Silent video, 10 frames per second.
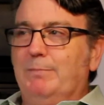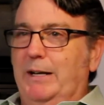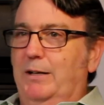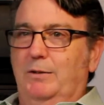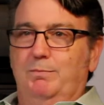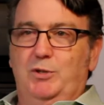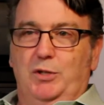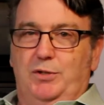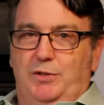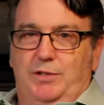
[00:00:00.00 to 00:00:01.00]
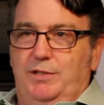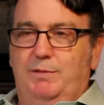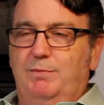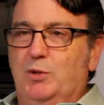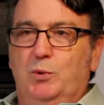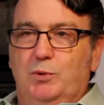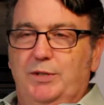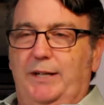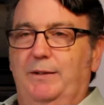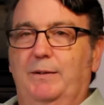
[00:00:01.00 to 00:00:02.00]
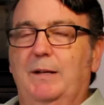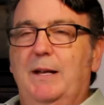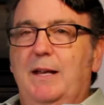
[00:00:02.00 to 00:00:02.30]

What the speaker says: I don't know, churches, schools, I don't